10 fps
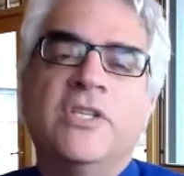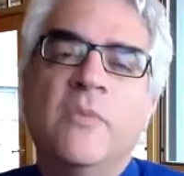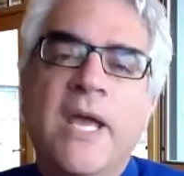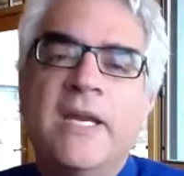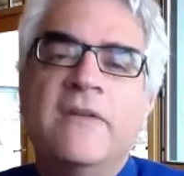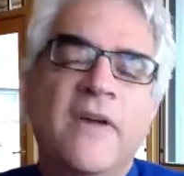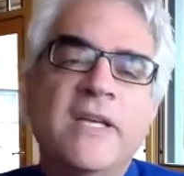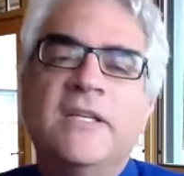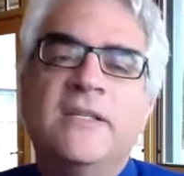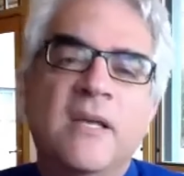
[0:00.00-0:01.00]
And we had
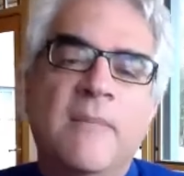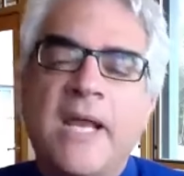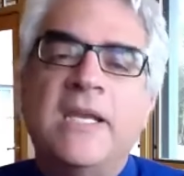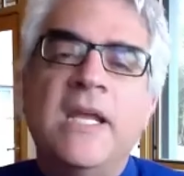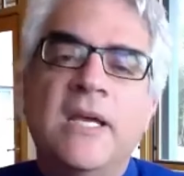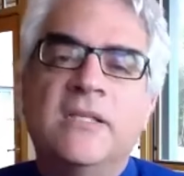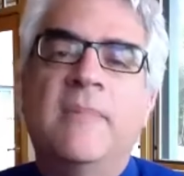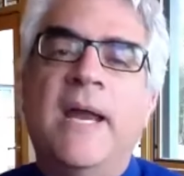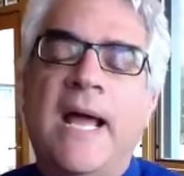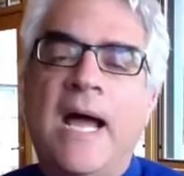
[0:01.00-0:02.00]
invented some ideas
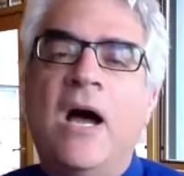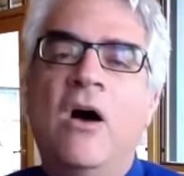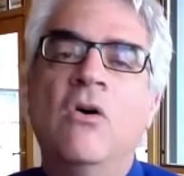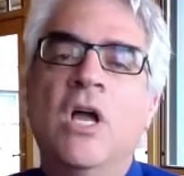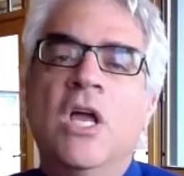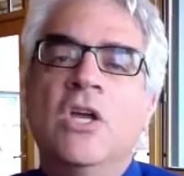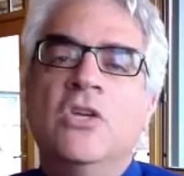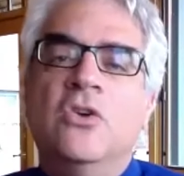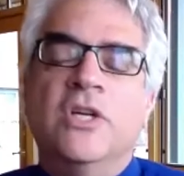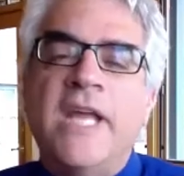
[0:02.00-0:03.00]
about how
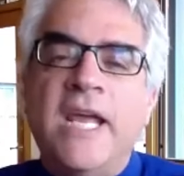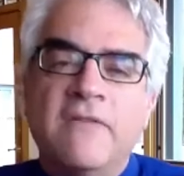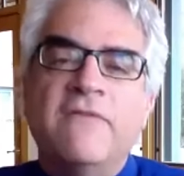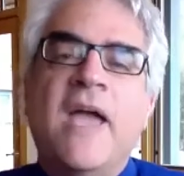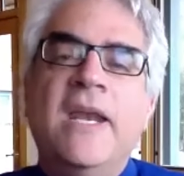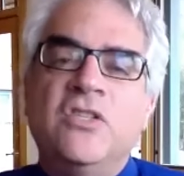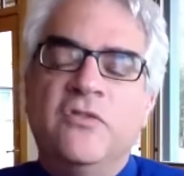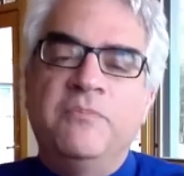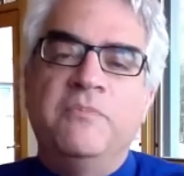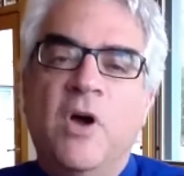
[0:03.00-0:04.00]
you could take advantage of,
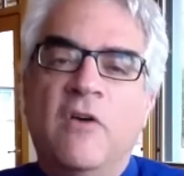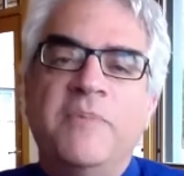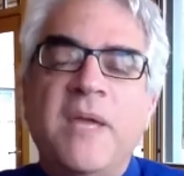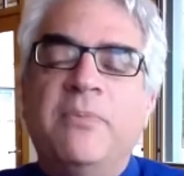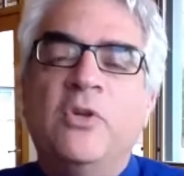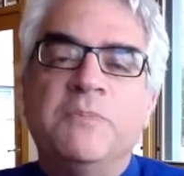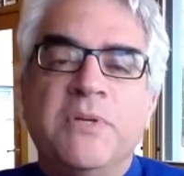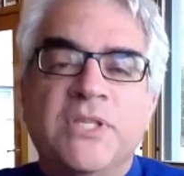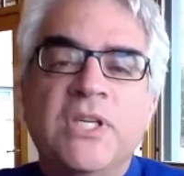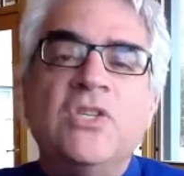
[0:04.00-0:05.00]
of people's
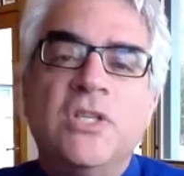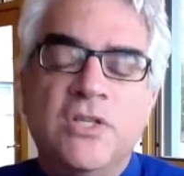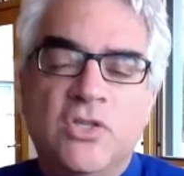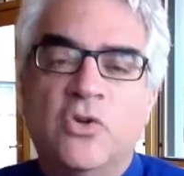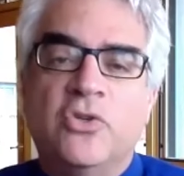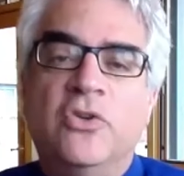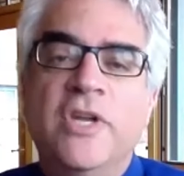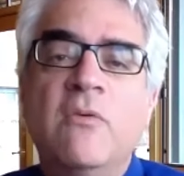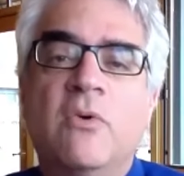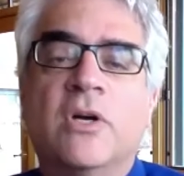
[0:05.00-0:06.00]
position in social
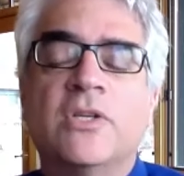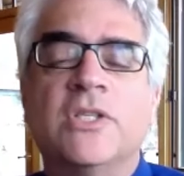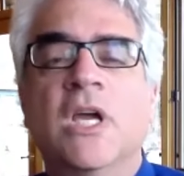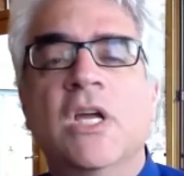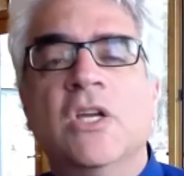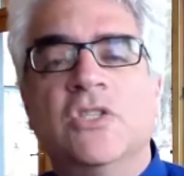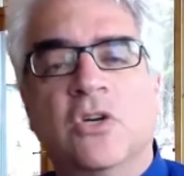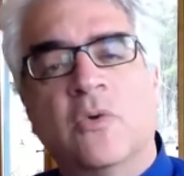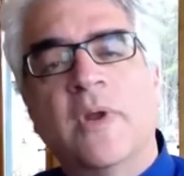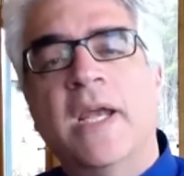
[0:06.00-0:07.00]
networks to
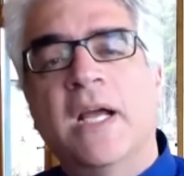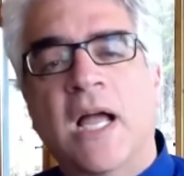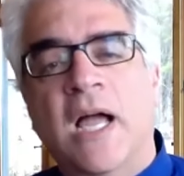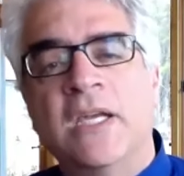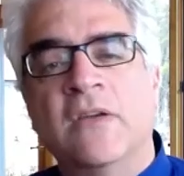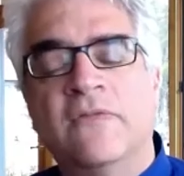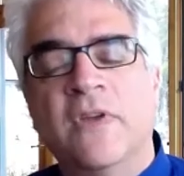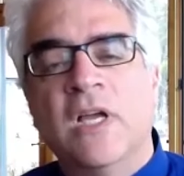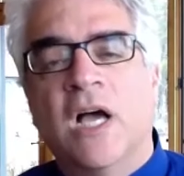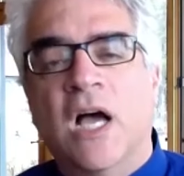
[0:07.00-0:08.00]
create a kind of
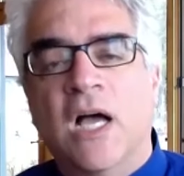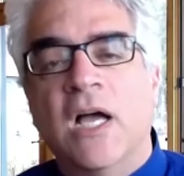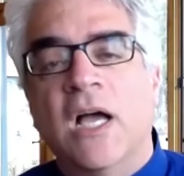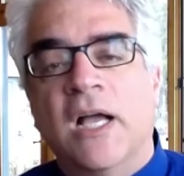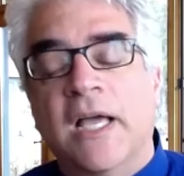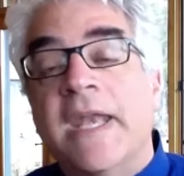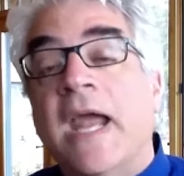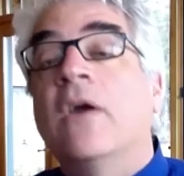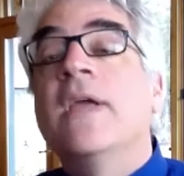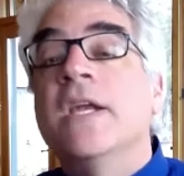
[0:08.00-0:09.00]
uh,
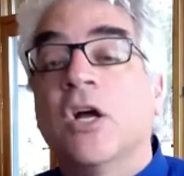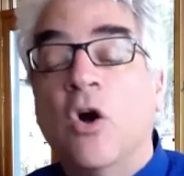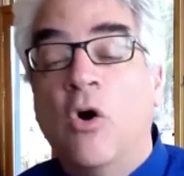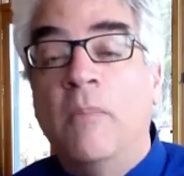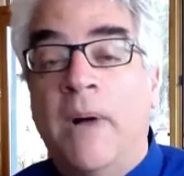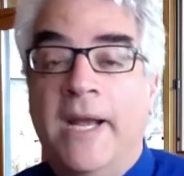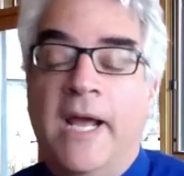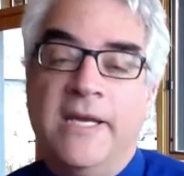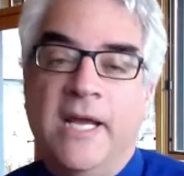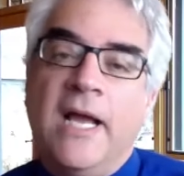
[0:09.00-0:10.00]
canary in a coal mine
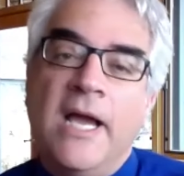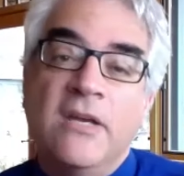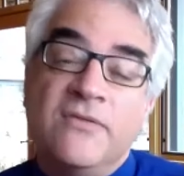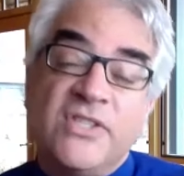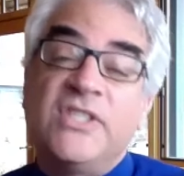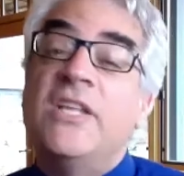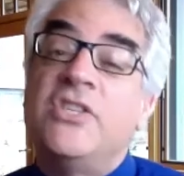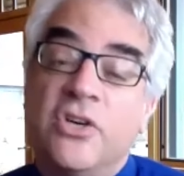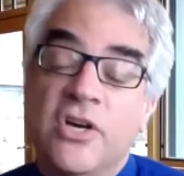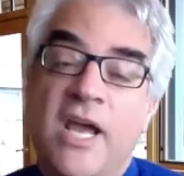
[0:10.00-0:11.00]
idea, kind of
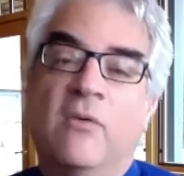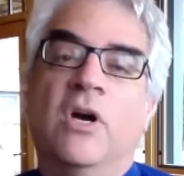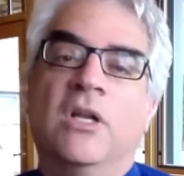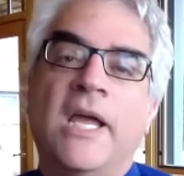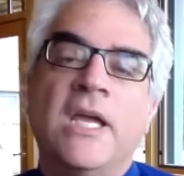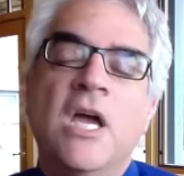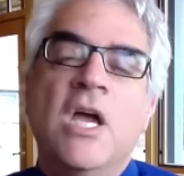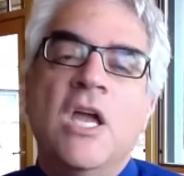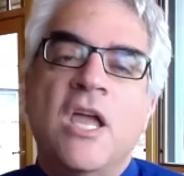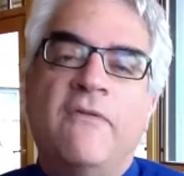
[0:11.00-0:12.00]
sensor network. Like
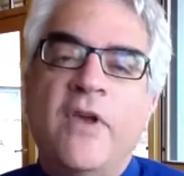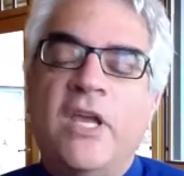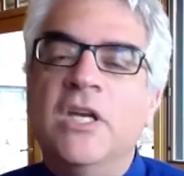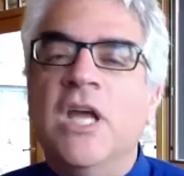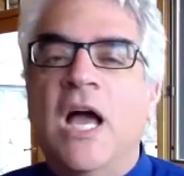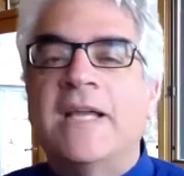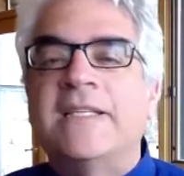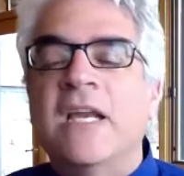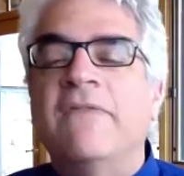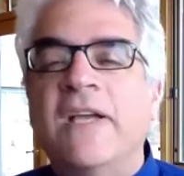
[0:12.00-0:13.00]
if we could
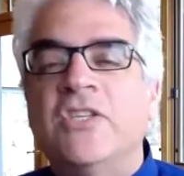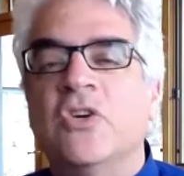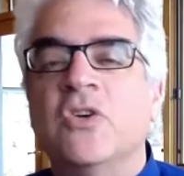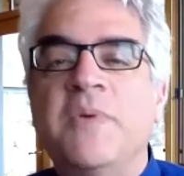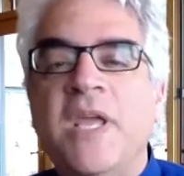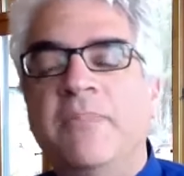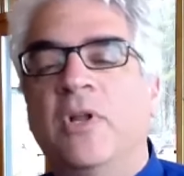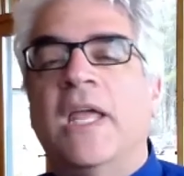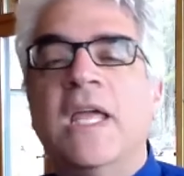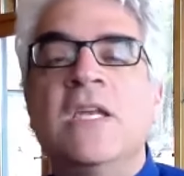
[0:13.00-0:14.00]
identify certain
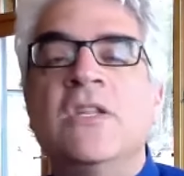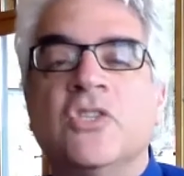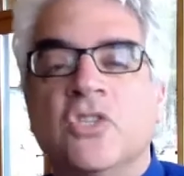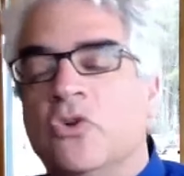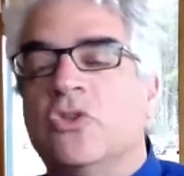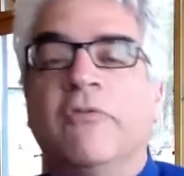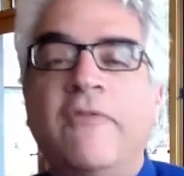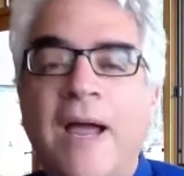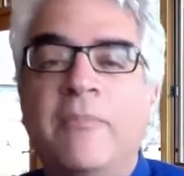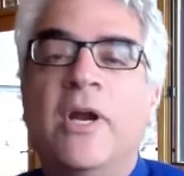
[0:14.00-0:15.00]
people in the social
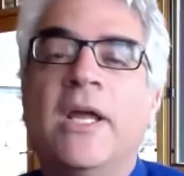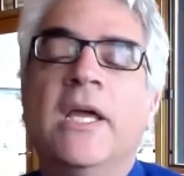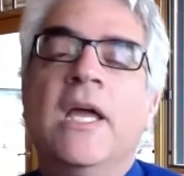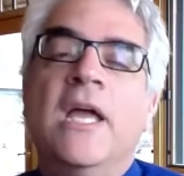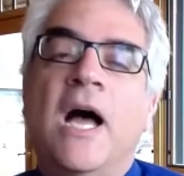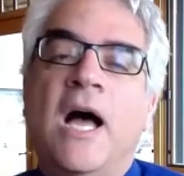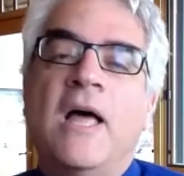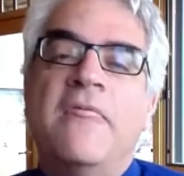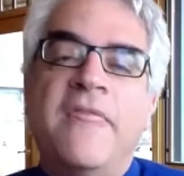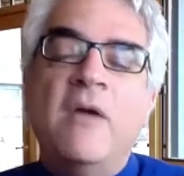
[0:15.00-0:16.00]
fabric,
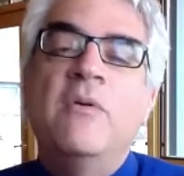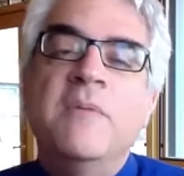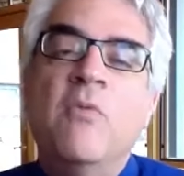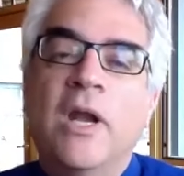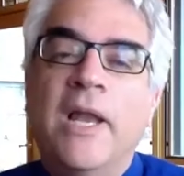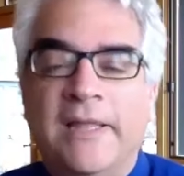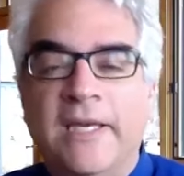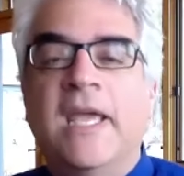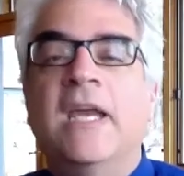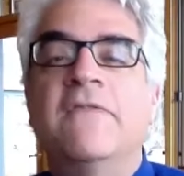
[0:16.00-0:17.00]
uh, they would be more likely to
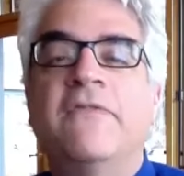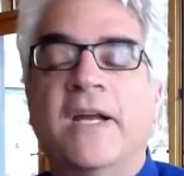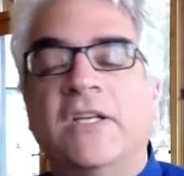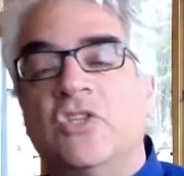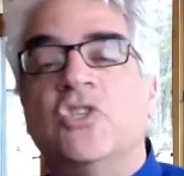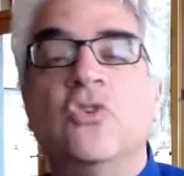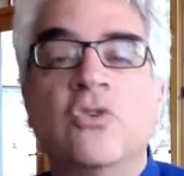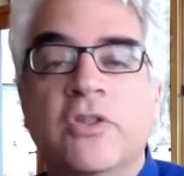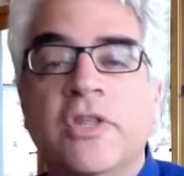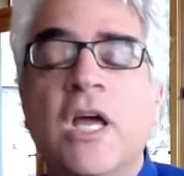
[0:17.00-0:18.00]
get infected
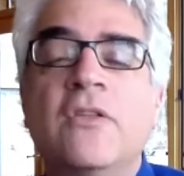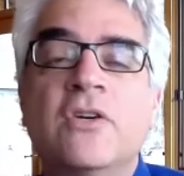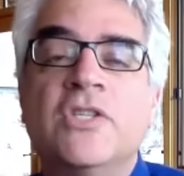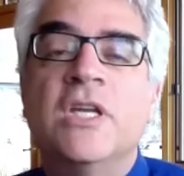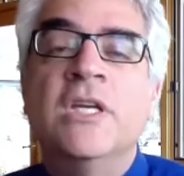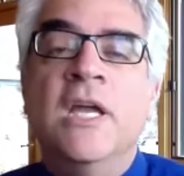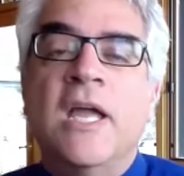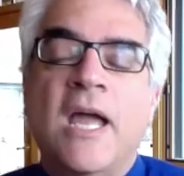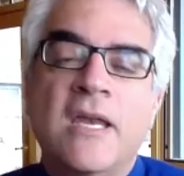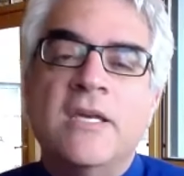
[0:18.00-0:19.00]
sooner than others. And,
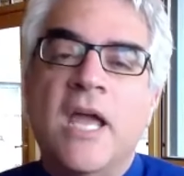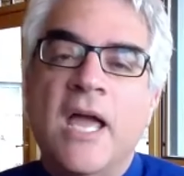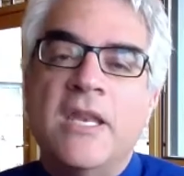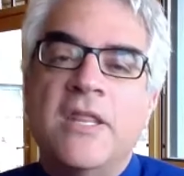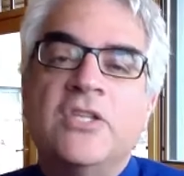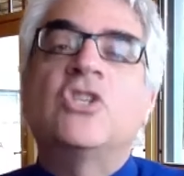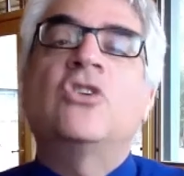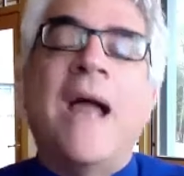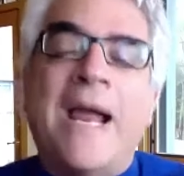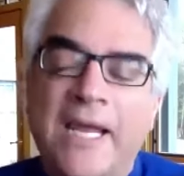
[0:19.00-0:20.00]
and, and this
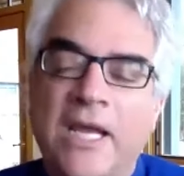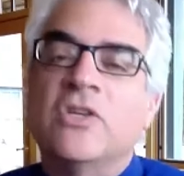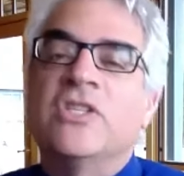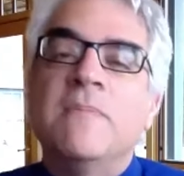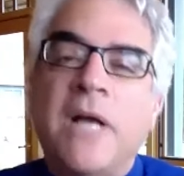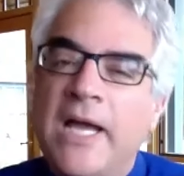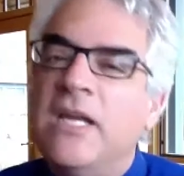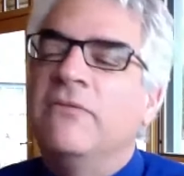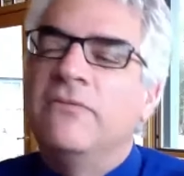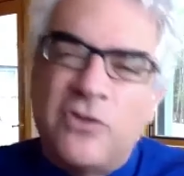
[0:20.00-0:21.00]
tracking or some kind
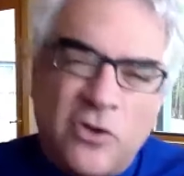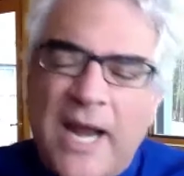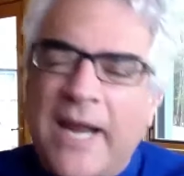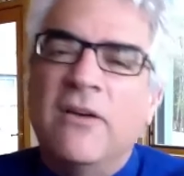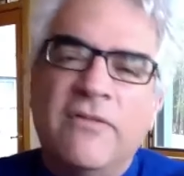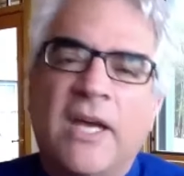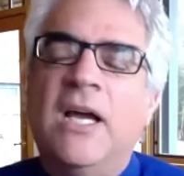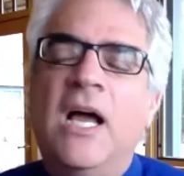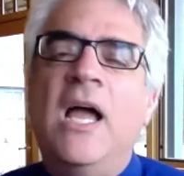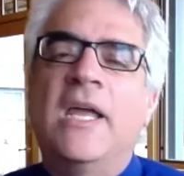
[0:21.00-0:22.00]
of tracking of that
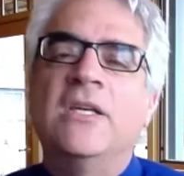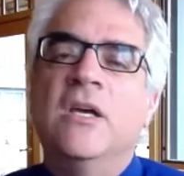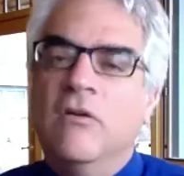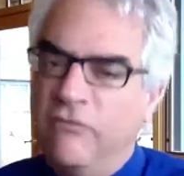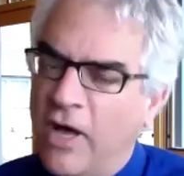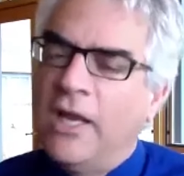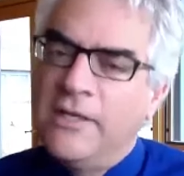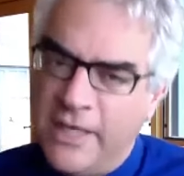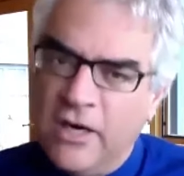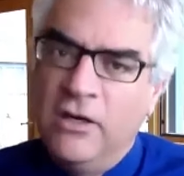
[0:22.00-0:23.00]
kind,
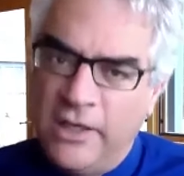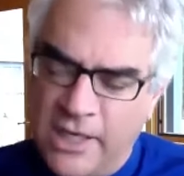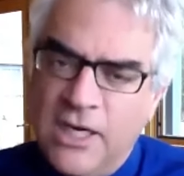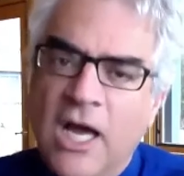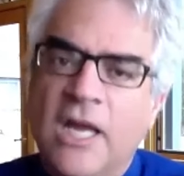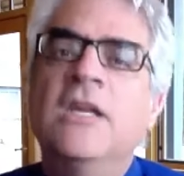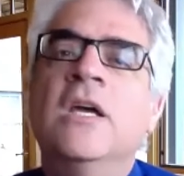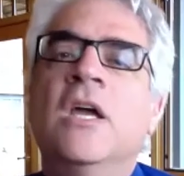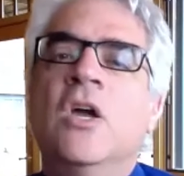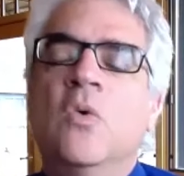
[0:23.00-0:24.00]
voluntarily done,
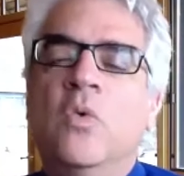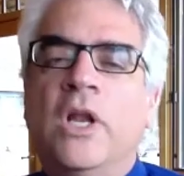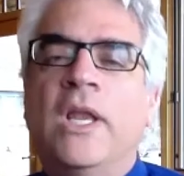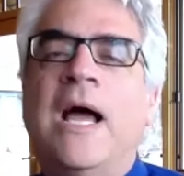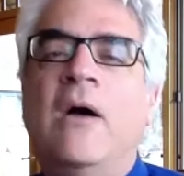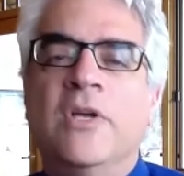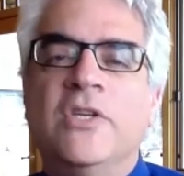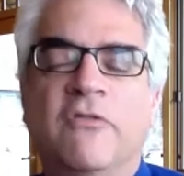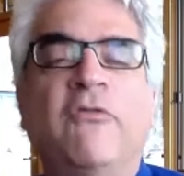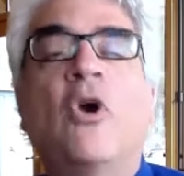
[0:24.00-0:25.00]
would allow us
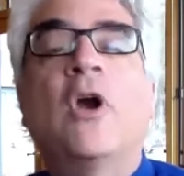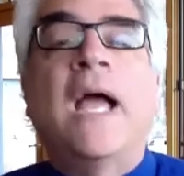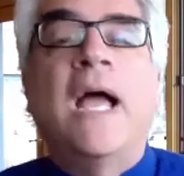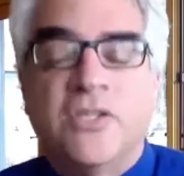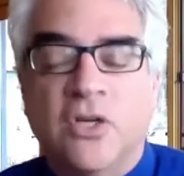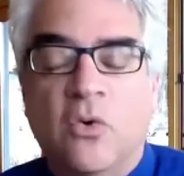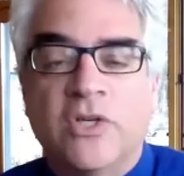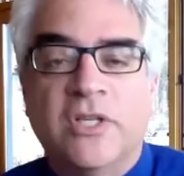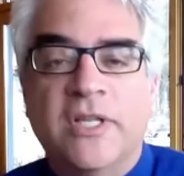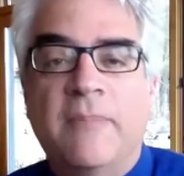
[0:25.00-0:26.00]
to forecast the
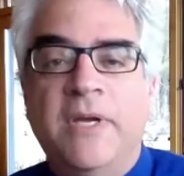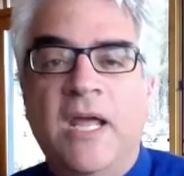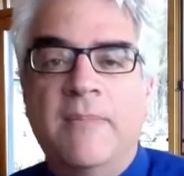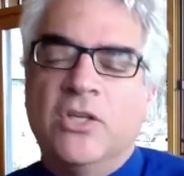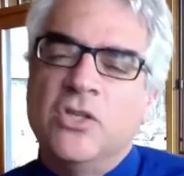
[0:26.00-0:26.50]
course of the epidemic.